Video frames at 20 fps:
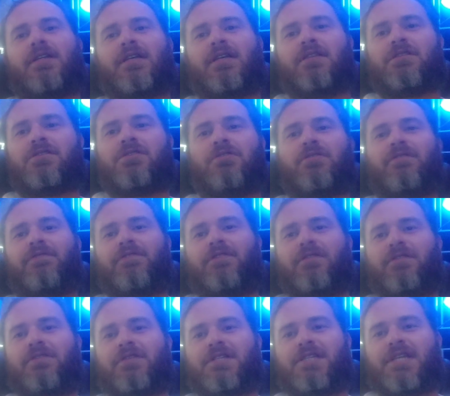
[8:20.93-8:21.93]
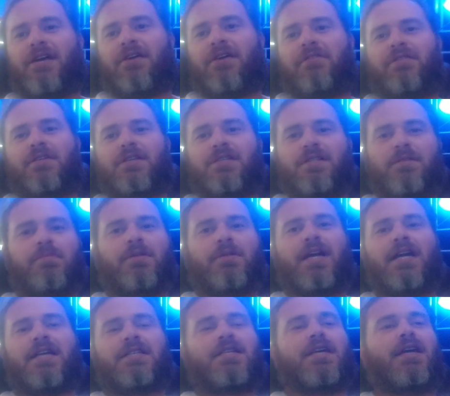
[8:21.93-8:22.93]
And so if you're in the southeast
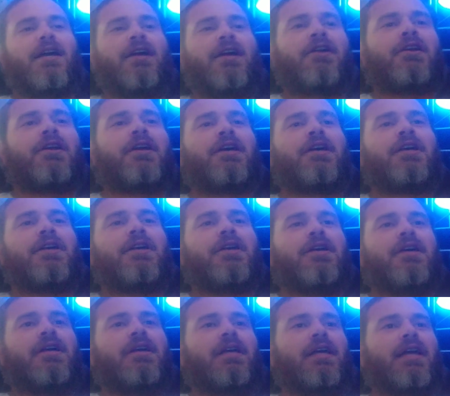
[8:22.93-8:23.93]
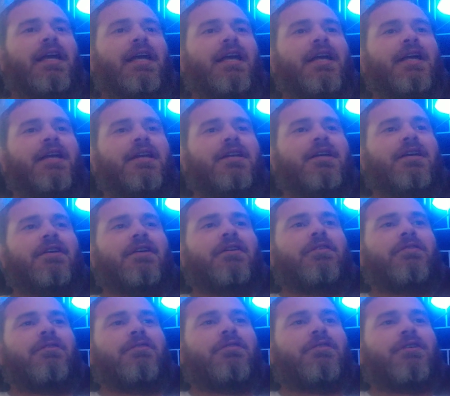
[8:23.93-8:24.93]
Nebraska area and
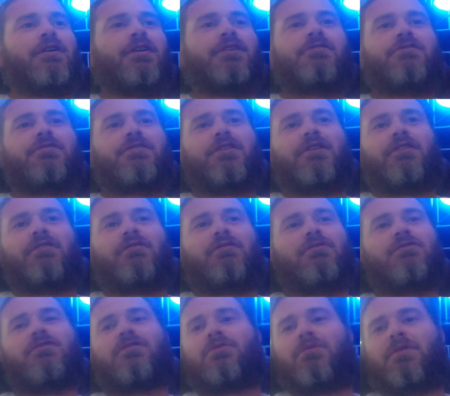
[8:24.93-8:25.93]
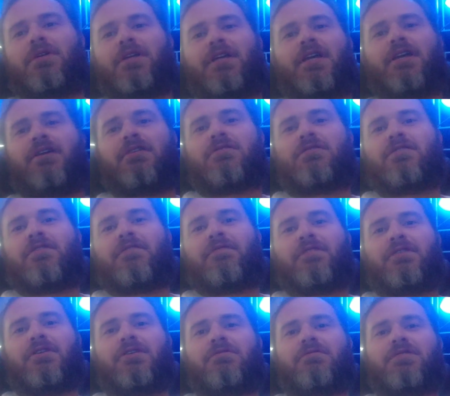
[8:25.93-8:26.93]
you're interested in growing 20 acres of
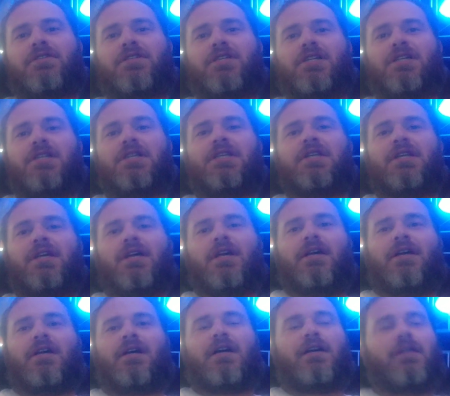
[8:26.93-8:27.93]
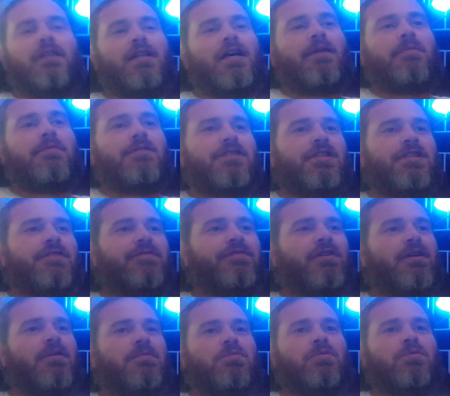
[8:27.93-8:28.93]
your own seed, Lauber Seed
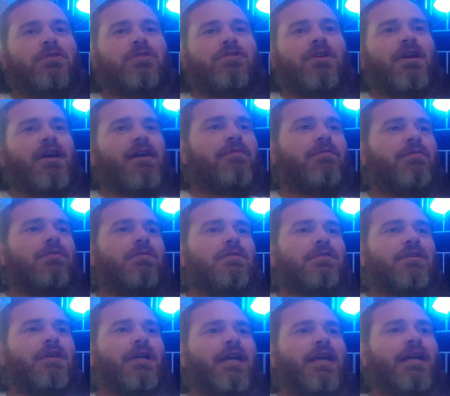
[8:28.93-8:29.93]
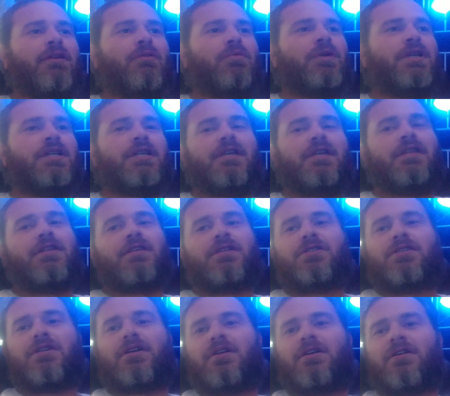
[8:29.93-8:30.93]
Farms will travel, and we did
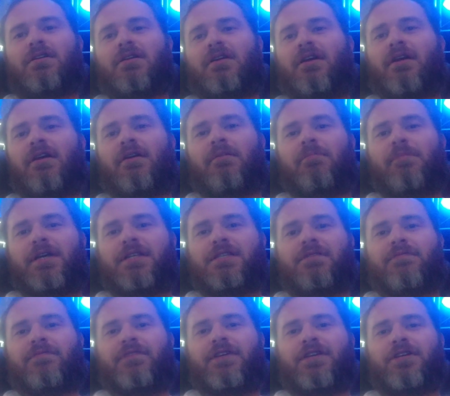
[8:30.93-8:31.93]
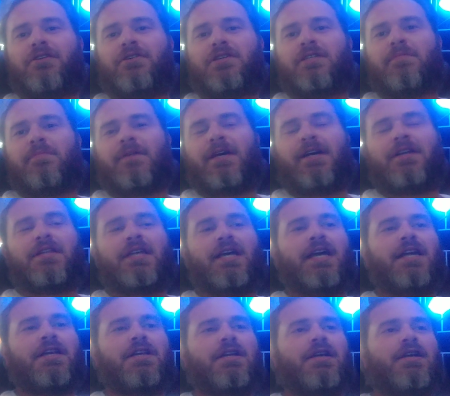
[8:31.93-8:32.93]
this year, made some videos about
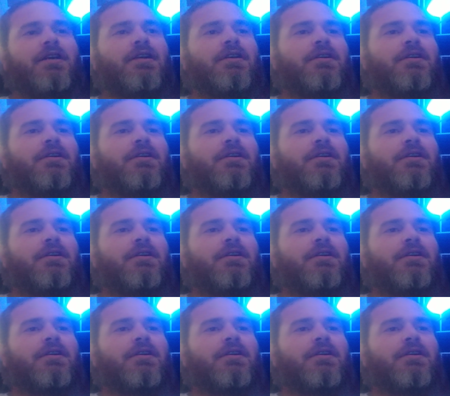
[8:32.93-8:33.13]
that.